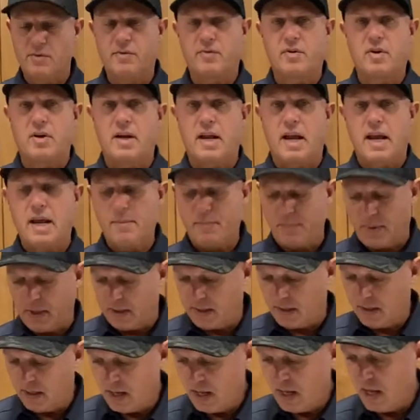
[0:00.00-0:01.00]
We've got an 8
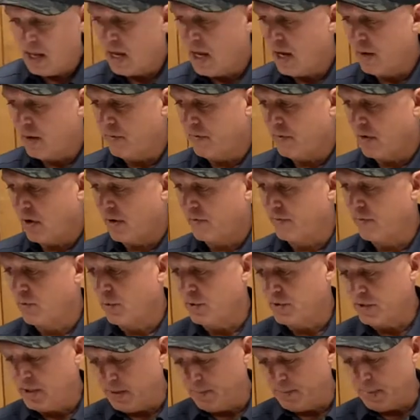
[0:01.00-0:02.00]
pin and we've got a
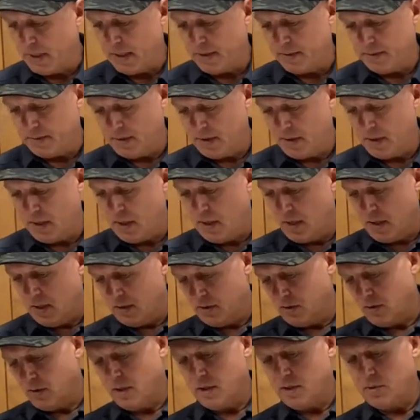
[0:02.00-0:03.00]
14 pin.
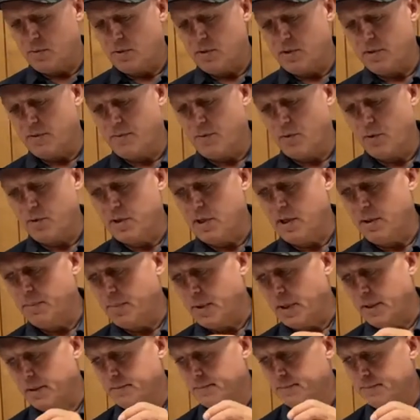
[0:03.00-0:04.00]
So this one's the 14
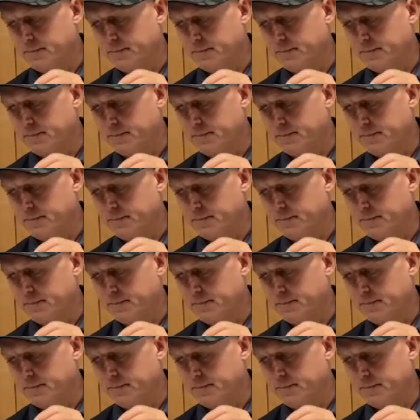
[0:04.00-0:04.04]
pin.